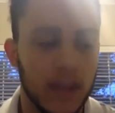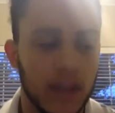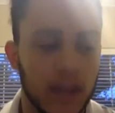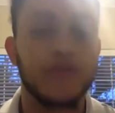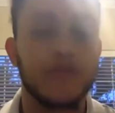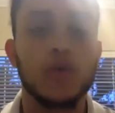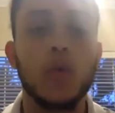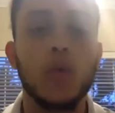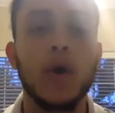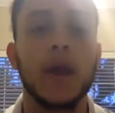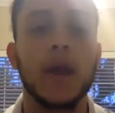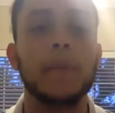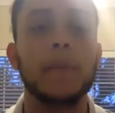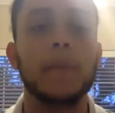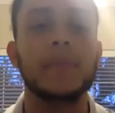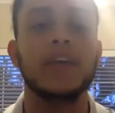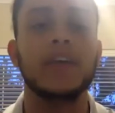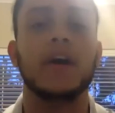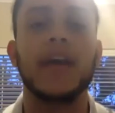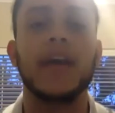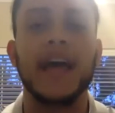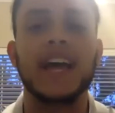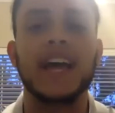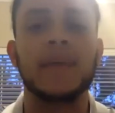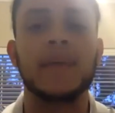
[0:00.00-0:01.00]
If you want to be
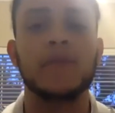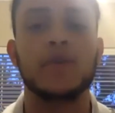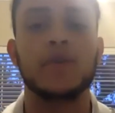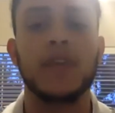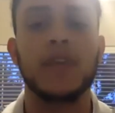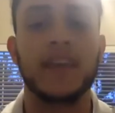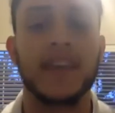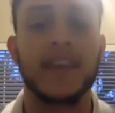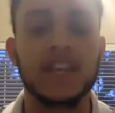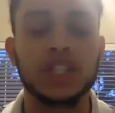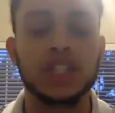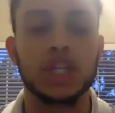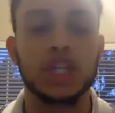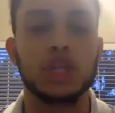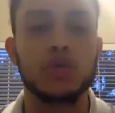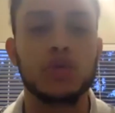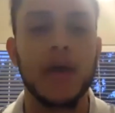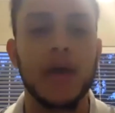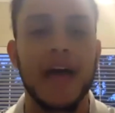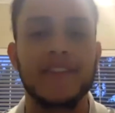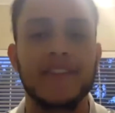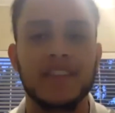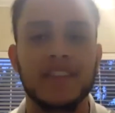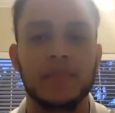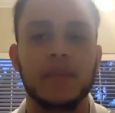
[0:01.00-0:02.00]
good at communication, you
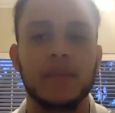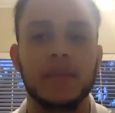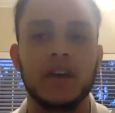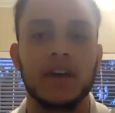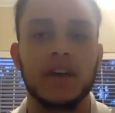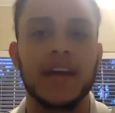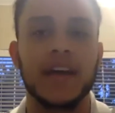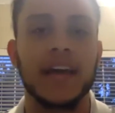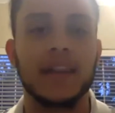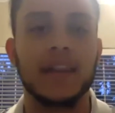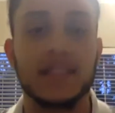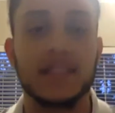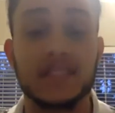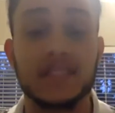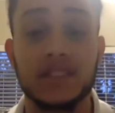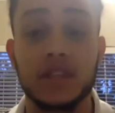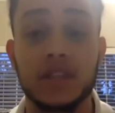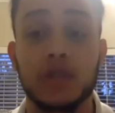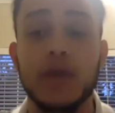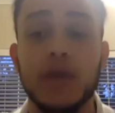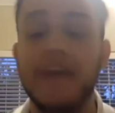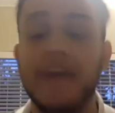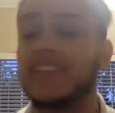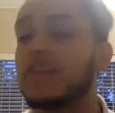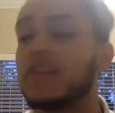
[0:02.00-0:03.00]
have to be good at
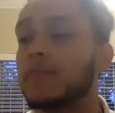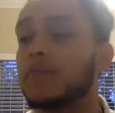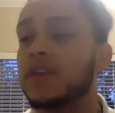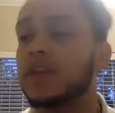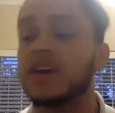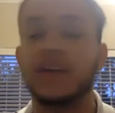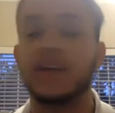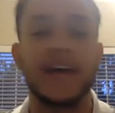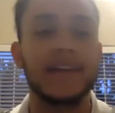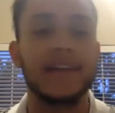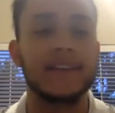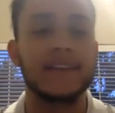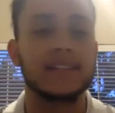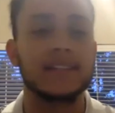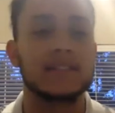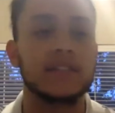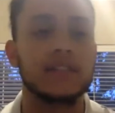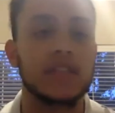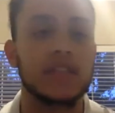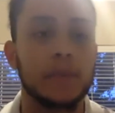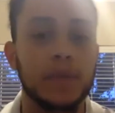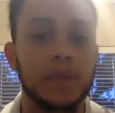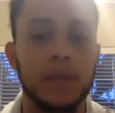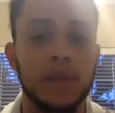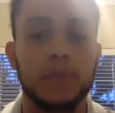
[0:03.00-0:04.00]
listening. You have to be good at listening
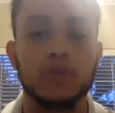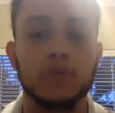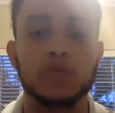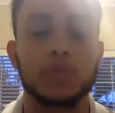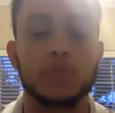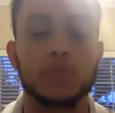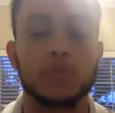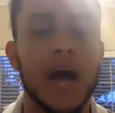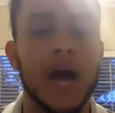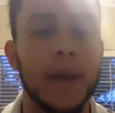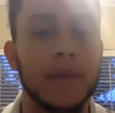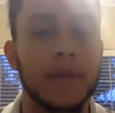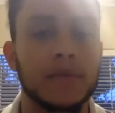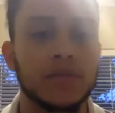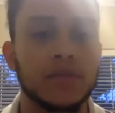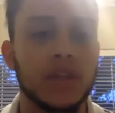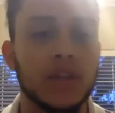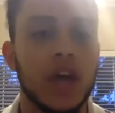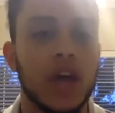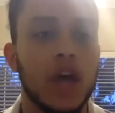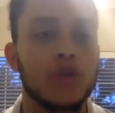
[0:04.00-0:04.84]
to people's problems.